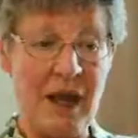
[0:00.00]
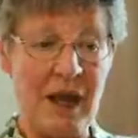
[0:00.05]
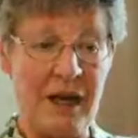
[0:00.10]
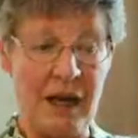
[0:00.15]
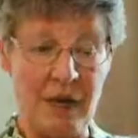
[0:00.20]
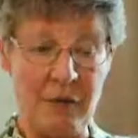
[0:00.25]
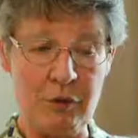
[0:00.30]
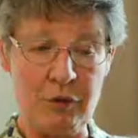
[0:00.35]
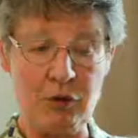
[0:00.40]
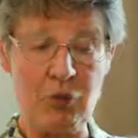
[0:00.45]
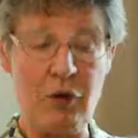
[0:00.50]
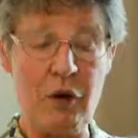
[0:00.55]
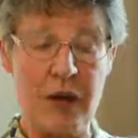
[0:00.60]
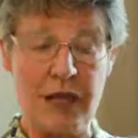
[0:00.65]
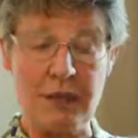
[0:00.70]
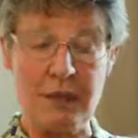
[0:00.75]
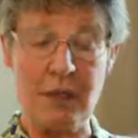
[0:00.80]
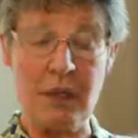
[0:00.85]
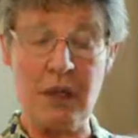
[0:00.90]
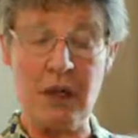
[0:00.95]
And I was
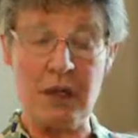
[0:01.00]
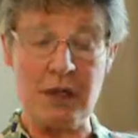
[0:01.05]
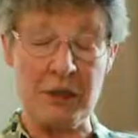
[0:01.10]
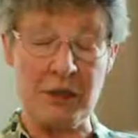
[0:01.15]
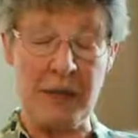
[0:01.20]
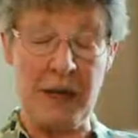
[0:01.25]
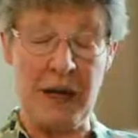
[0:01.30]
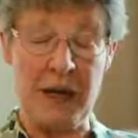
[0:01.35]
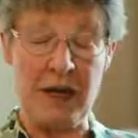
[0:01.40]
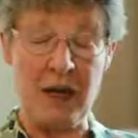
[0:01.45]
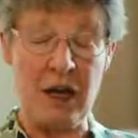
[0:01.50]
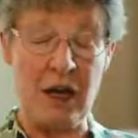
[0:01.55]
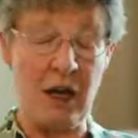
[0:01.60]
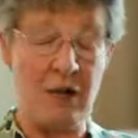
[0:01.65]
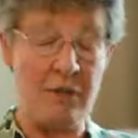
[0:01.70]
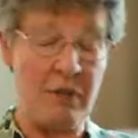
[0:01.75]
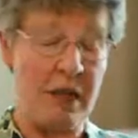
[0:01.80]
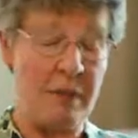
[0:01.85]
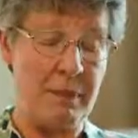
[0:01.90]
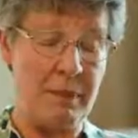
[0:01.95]
right, because by
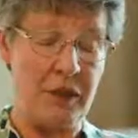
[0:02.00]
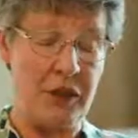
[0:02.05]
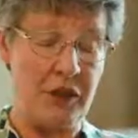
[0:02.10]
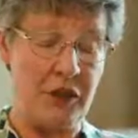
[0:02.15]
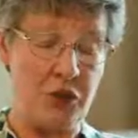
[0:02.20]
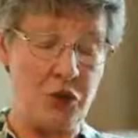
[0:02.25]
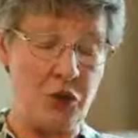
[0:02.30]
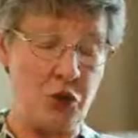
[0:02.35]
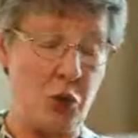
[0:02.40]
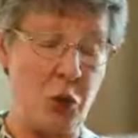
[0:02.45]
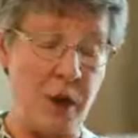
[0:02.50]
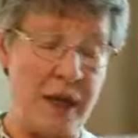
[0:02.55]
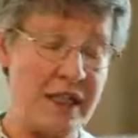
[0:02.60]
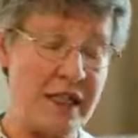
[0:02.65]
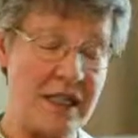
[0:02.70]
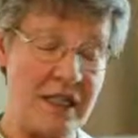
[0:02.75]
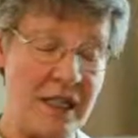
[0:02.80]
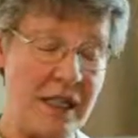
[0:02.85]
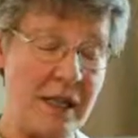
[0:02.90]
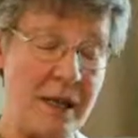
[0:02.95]
now maybe
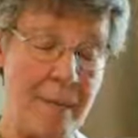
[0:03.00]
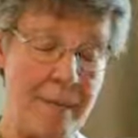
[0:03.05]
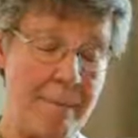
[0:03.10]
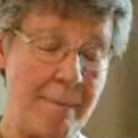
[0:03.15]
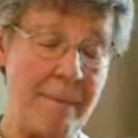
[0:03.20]
20